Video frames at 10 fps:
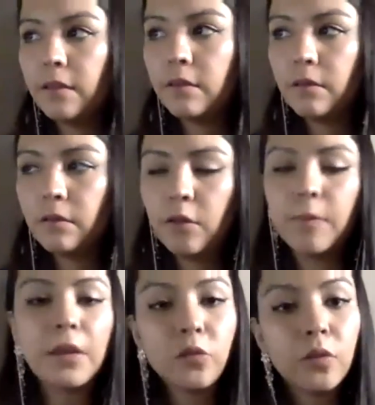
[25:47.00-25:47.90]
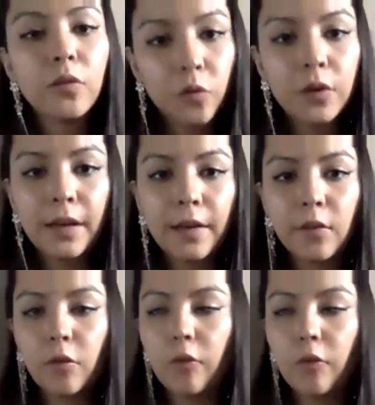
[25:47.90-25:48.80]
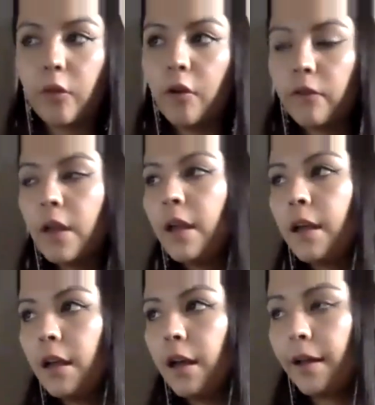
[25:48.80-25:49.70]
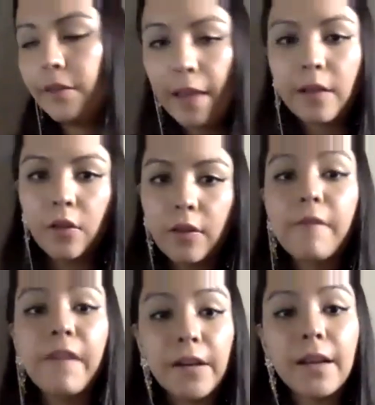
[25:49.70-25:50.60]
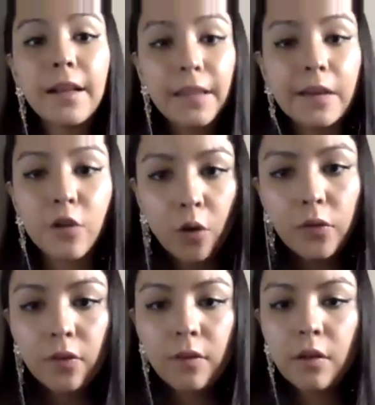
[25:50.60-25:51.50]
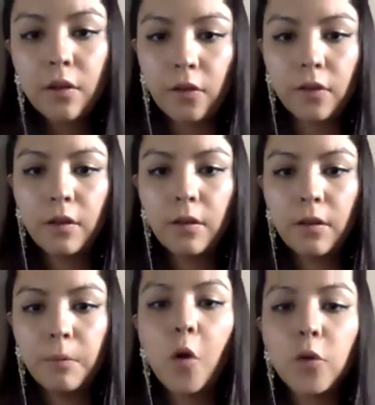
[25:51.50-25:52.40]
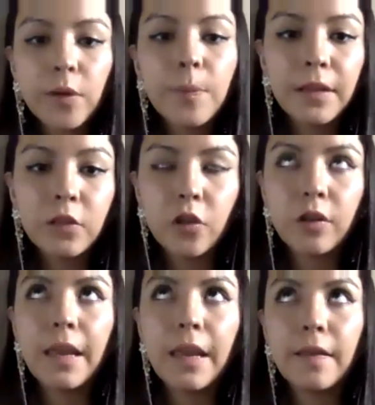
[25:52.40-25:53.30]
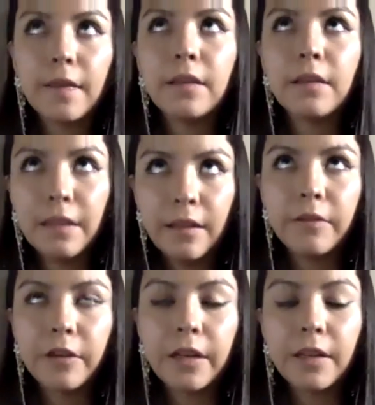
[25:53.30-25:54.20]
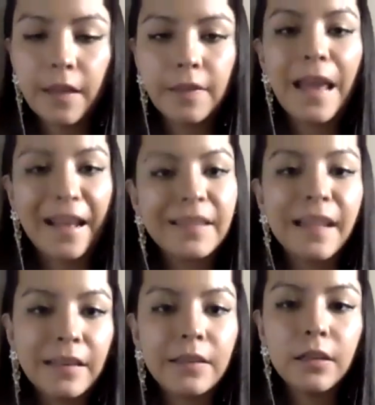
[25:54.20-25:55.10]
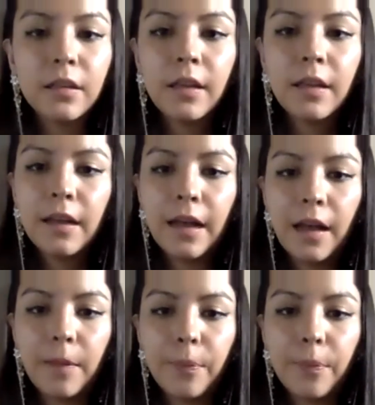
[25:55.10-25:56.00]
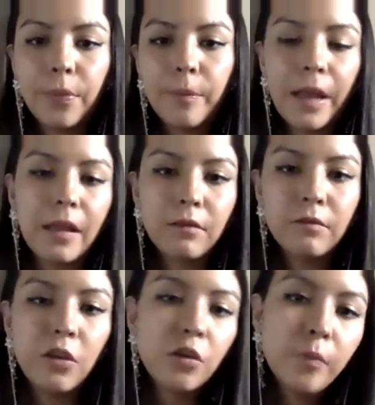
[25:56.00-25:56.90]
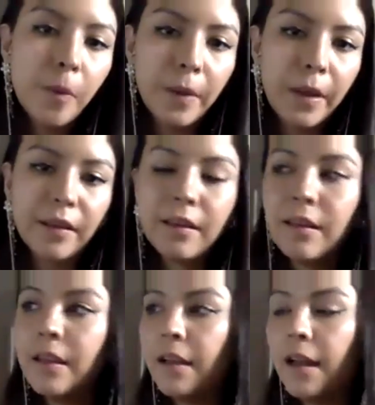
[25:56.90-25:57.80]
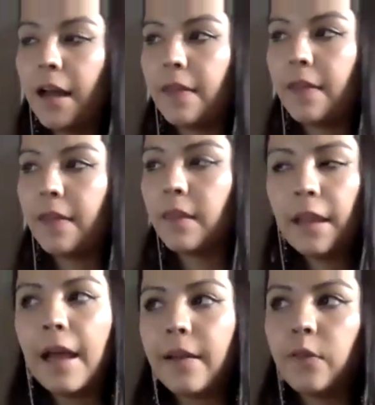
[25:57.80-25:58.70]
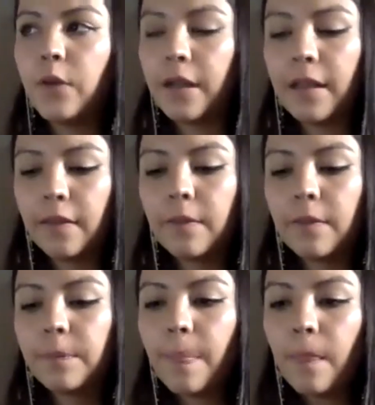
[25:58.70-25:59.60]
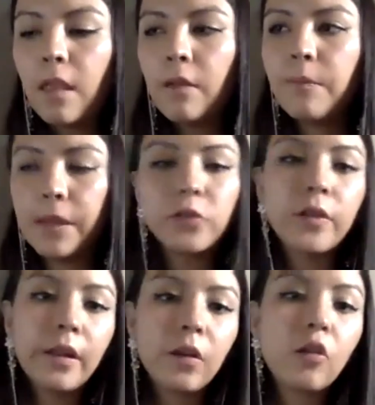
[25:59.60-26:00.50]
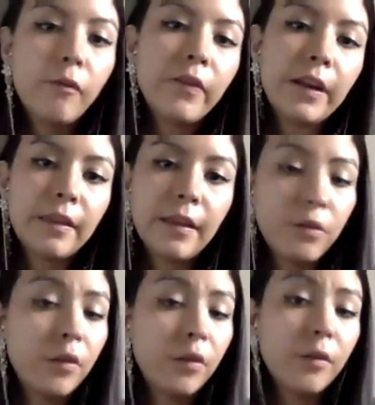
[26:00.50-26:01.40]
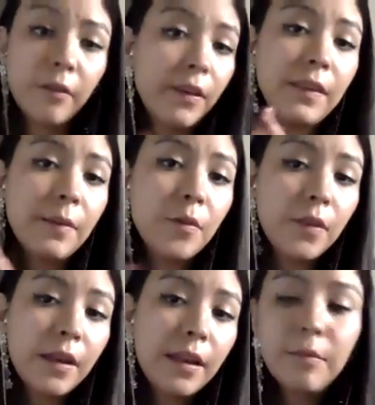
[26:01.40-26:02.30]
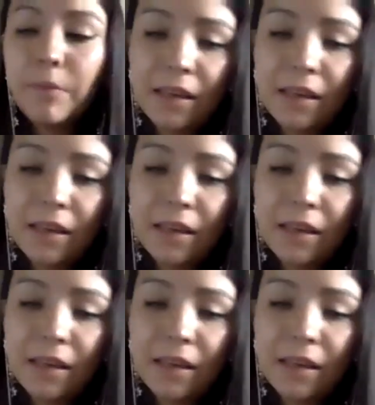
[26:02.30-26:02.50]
So make sure to scrutinize your own stuff. Second, have very clear notes, because most repetition isn't deliberate, it's accidental by you mumbling. And the last one is make sure that you're confident that, the first time you said it, they did